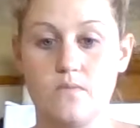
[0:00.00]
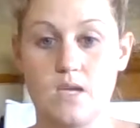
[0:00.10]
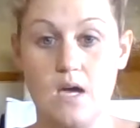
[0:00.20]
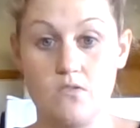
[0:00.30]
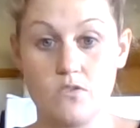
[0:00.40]

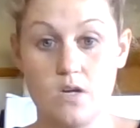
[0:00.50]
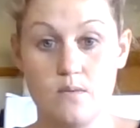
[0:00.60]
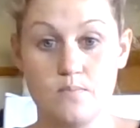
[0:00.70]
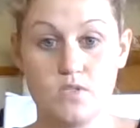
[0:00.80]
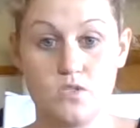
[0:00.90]

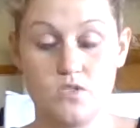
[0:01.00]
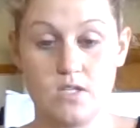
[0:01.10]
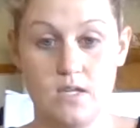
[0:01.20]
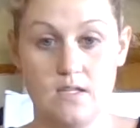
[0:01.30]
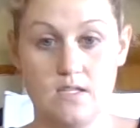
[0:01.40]
countertops, your
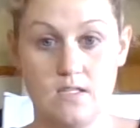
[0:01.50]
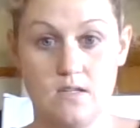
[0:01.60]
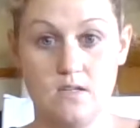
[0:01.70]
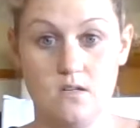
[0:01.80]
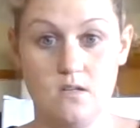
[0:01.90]
stainless
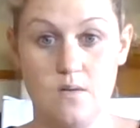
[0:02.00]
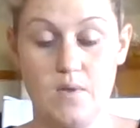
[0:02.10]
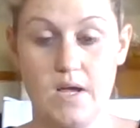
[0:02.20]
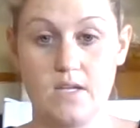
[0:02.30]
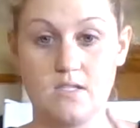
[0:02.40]
steel
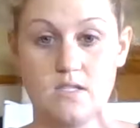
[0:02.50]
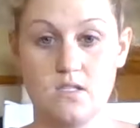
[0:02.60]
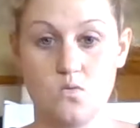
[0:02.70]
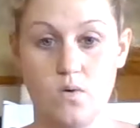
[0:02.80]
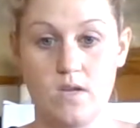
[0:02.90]

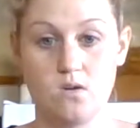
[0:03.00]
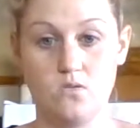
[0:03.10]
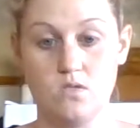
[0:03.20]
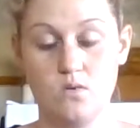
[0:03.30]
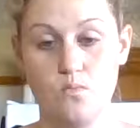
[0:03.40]
appliances,
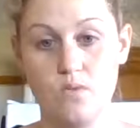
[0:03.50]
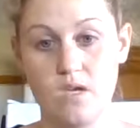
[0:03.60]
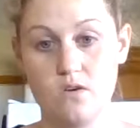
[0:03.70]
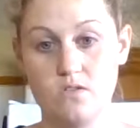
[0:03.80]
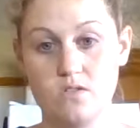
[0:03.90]
windows,
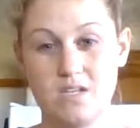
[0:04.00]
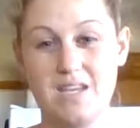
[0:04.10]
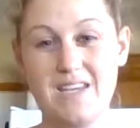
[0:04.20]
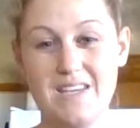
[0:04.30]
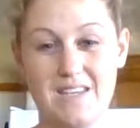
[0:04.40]
mirrors,
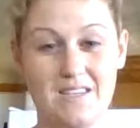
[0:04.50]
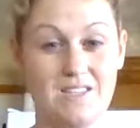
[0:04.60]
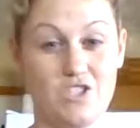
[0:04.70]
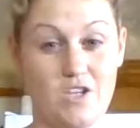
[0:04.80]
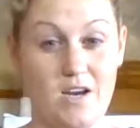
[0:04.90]
anything
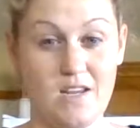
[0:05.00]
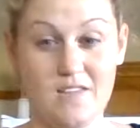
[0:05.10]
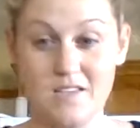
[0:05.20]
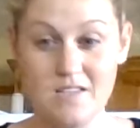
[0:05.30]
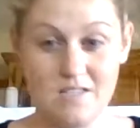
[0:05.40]
that's shiny
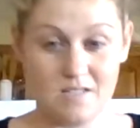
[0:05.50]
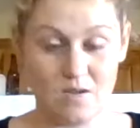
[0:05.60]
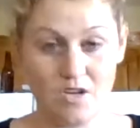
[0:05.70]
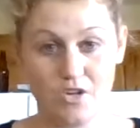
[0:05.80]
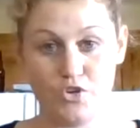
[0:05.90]
that needs
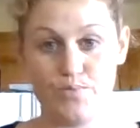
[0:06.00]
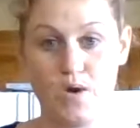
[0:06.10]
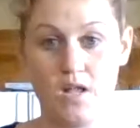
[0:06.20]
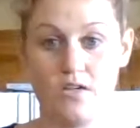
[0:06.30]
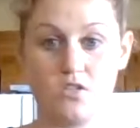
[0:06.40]
a good
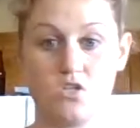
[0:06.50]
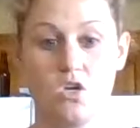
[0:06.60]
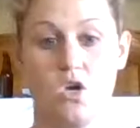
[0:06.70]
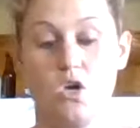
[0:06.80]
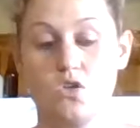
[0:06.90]
polish.
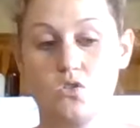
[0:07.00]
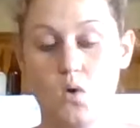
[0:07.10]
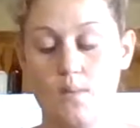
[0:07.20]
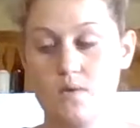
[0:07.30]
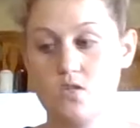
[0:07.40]
So
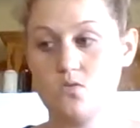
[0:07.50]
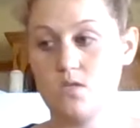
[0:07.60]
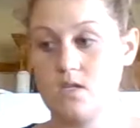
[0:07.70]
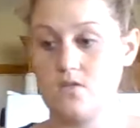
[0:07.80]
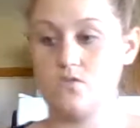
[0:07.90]
I'm going to do
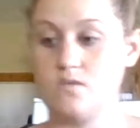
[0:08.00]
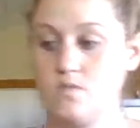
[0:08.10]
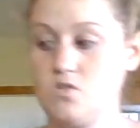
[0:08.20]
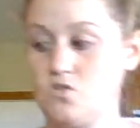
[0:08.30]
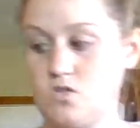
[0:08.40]
another
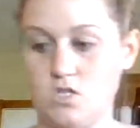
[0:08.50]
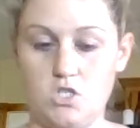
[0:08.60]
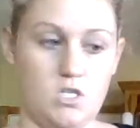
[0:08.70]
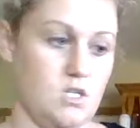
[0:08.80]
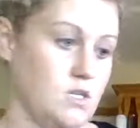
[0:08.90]

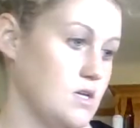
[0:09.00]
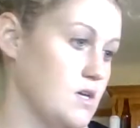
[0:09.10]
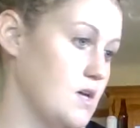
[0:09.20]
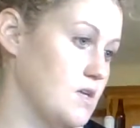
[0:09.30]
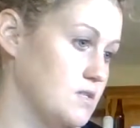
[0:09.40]
demonstration,
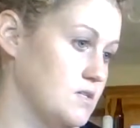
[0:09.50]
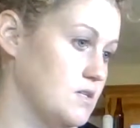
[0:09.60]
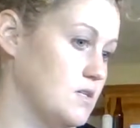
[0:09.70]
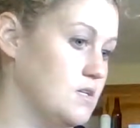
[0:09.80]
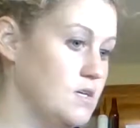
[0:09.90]
and
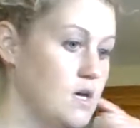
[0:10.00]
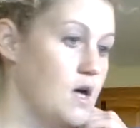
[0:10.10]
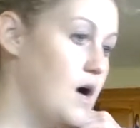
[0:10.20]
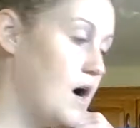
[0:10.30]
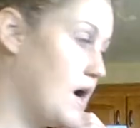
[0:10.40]

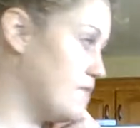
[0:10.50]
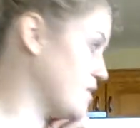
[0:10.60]
I've